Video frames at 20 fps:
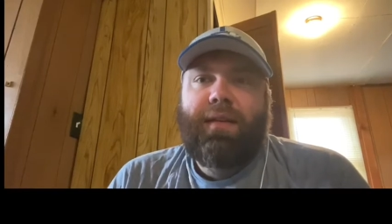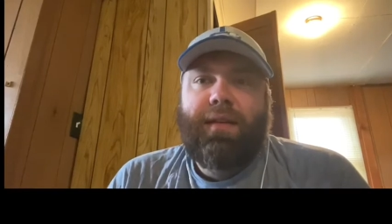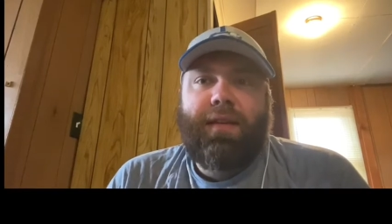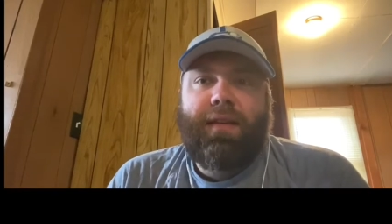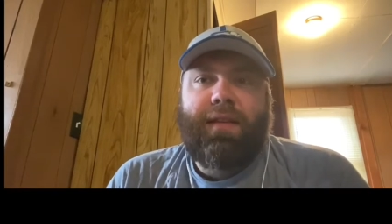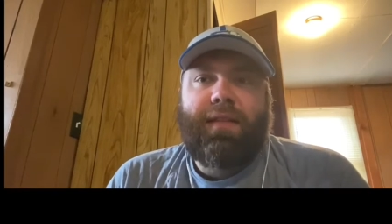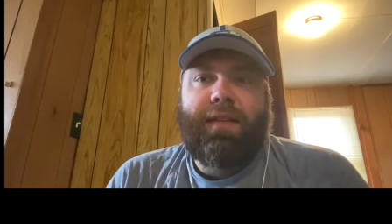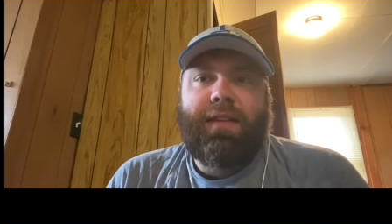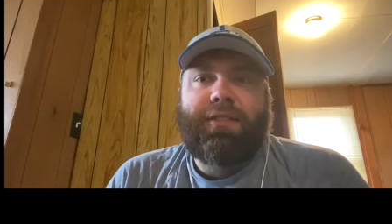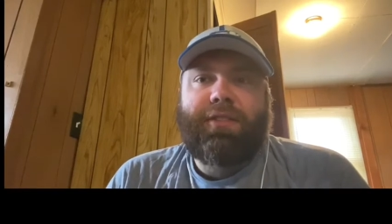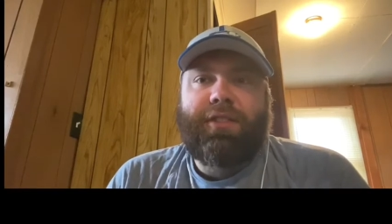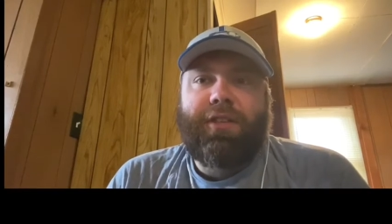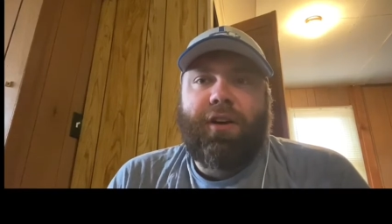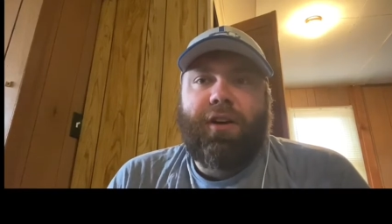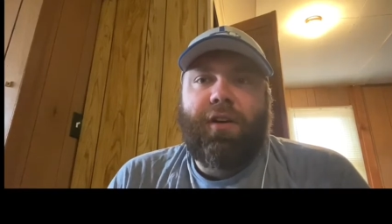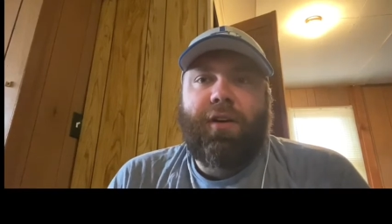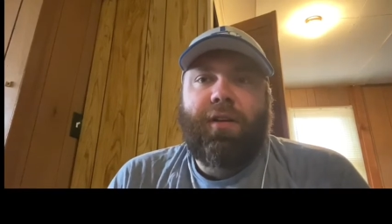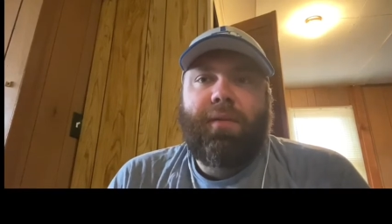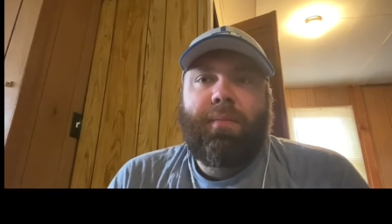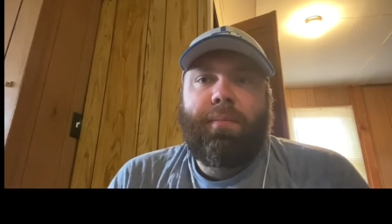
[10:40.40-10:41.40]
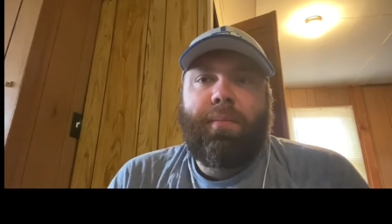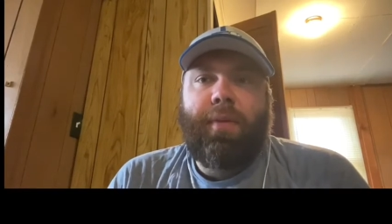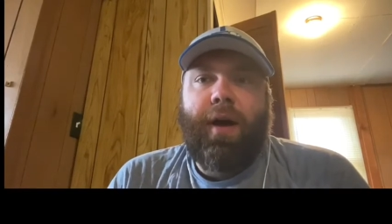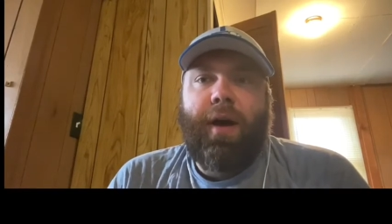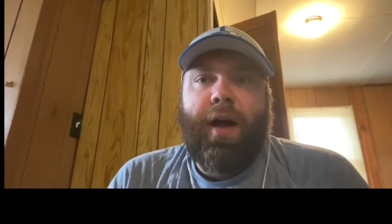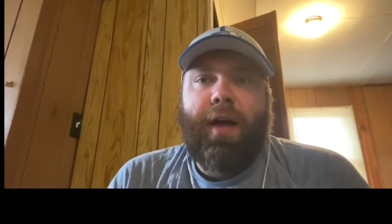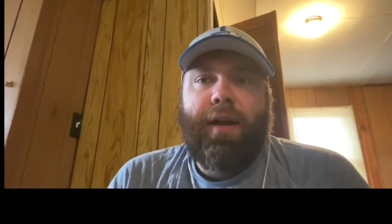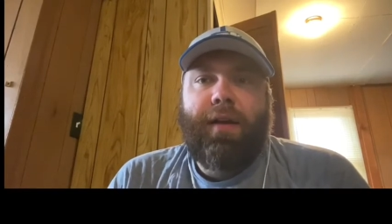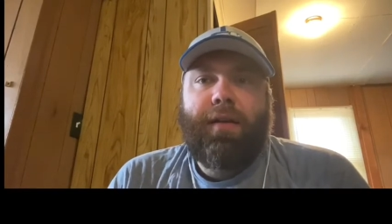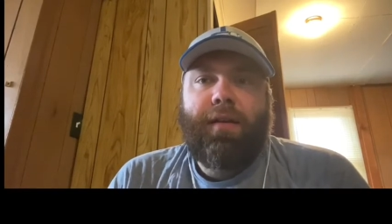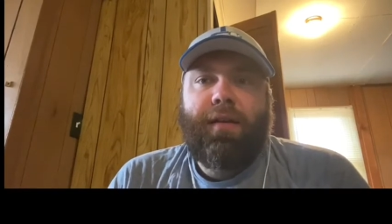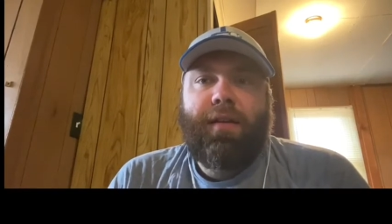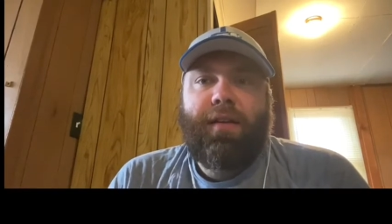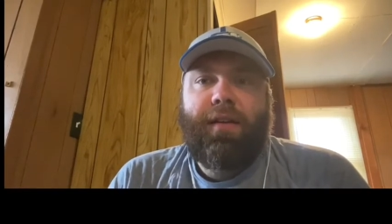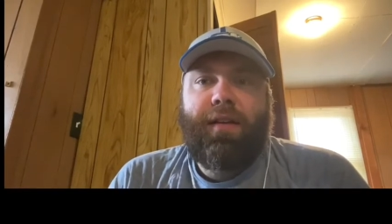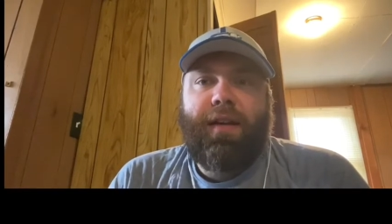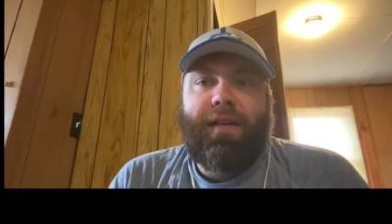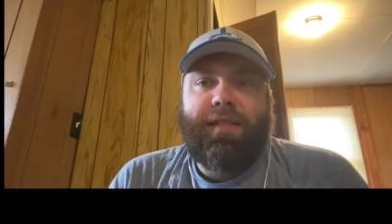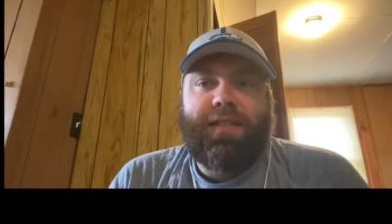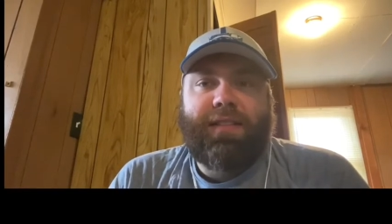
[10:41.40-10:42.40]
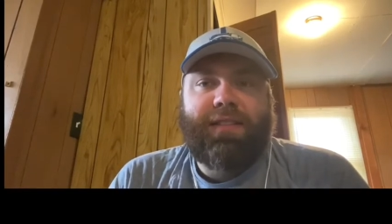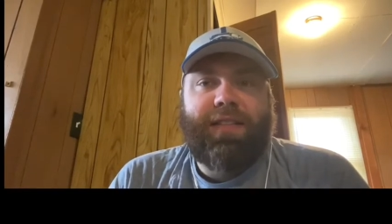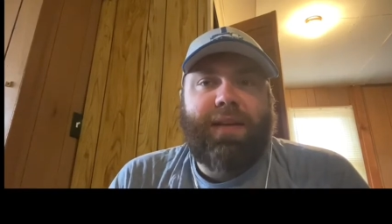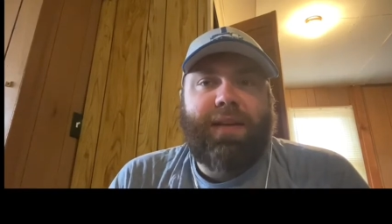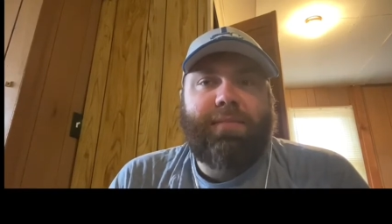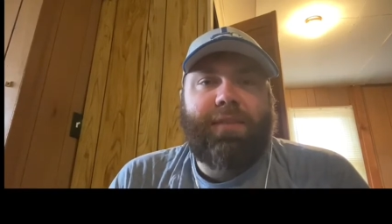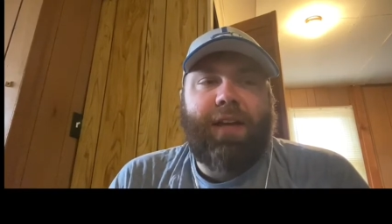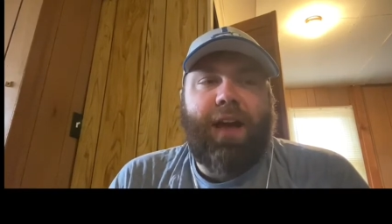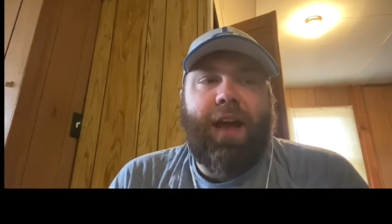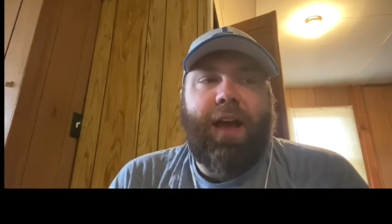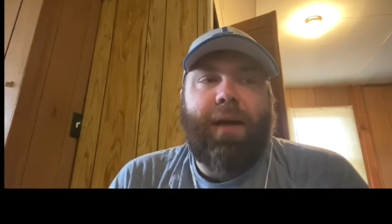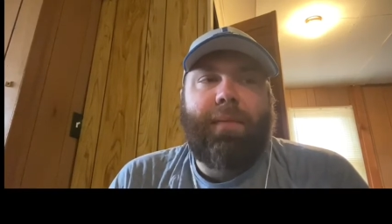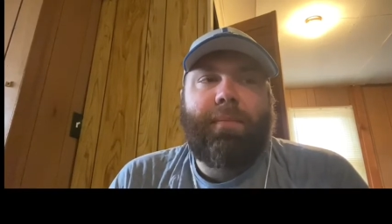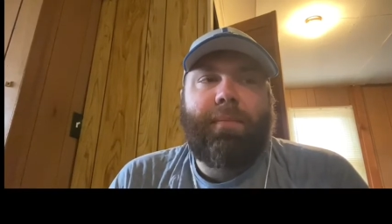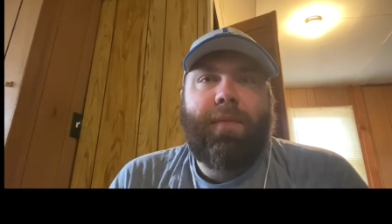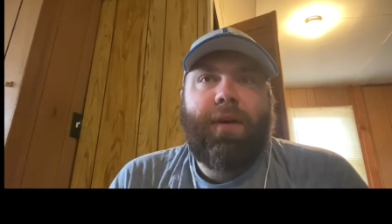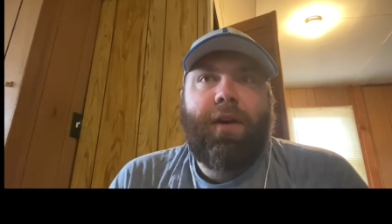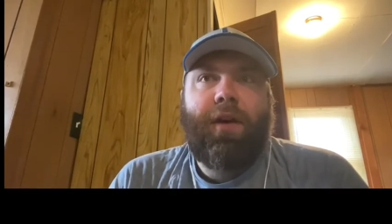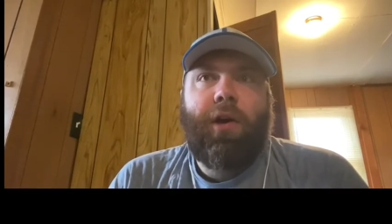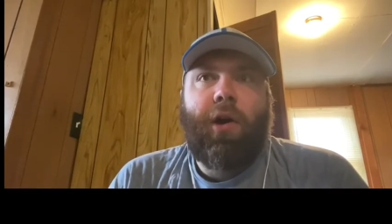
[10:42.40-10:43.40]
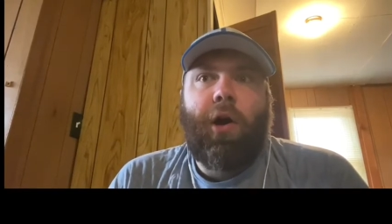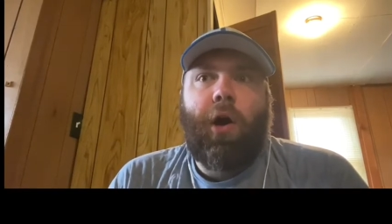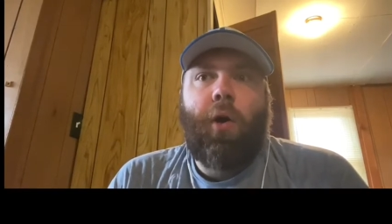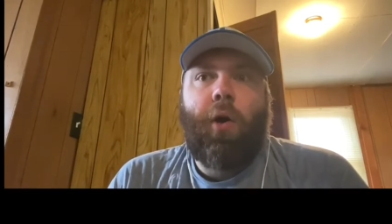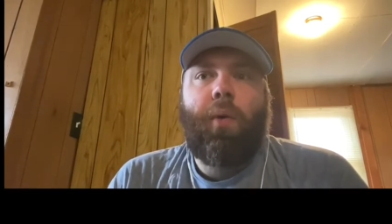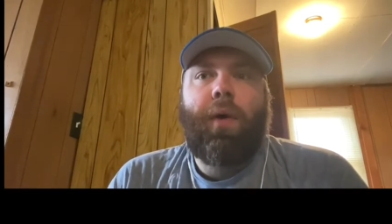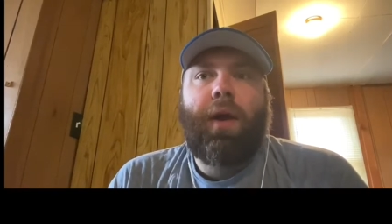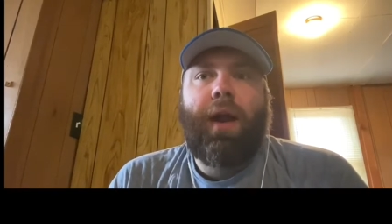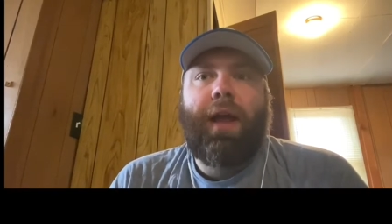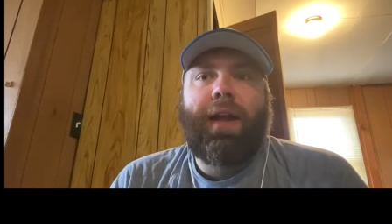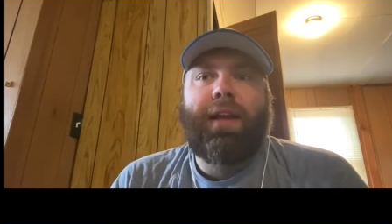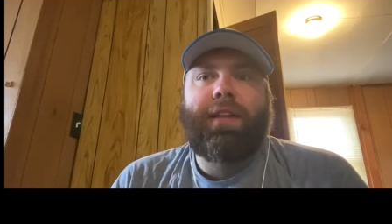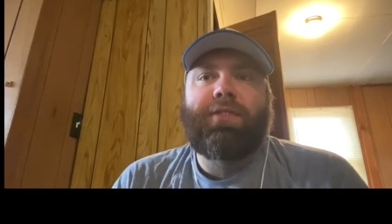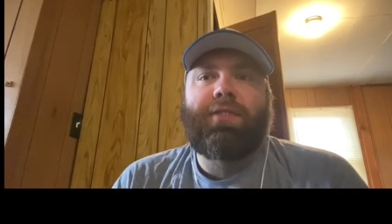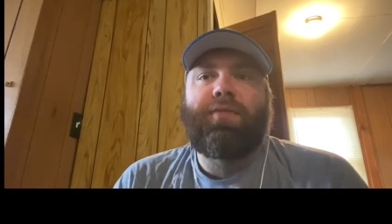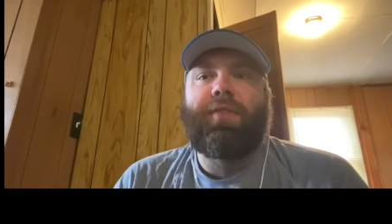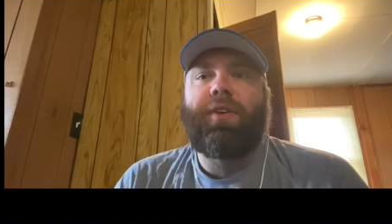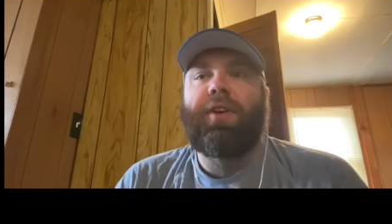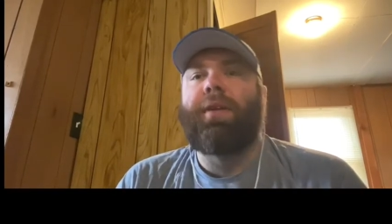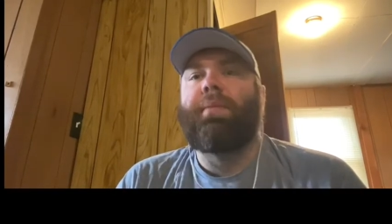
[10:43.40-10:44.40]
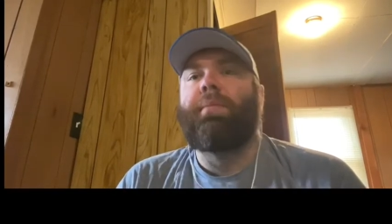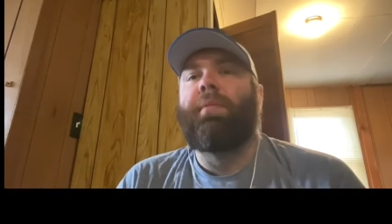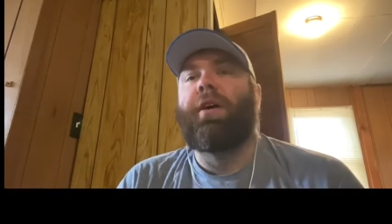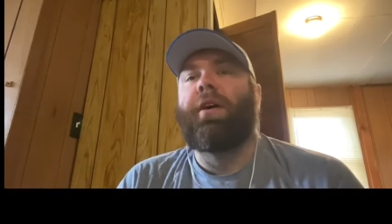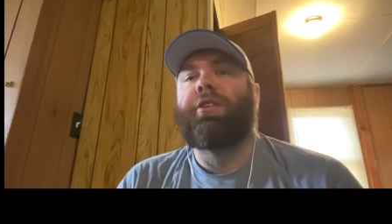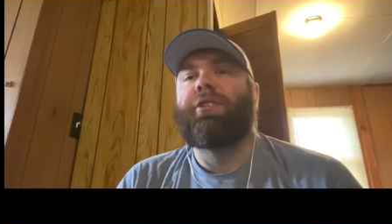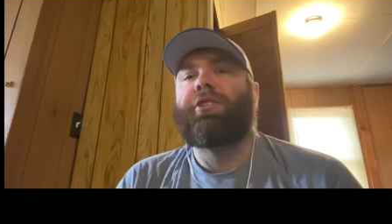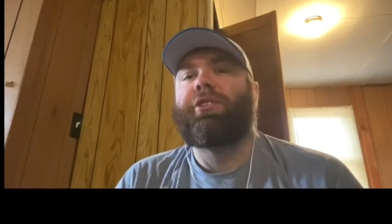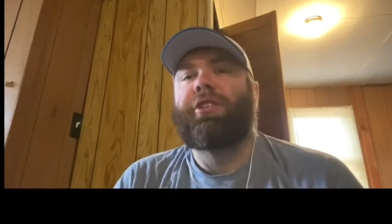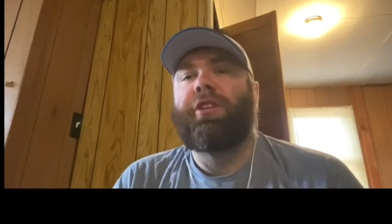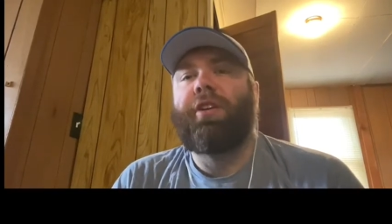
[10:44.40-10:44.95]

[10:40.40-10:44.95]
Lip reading: this year. But at the same time, 0-8 is very much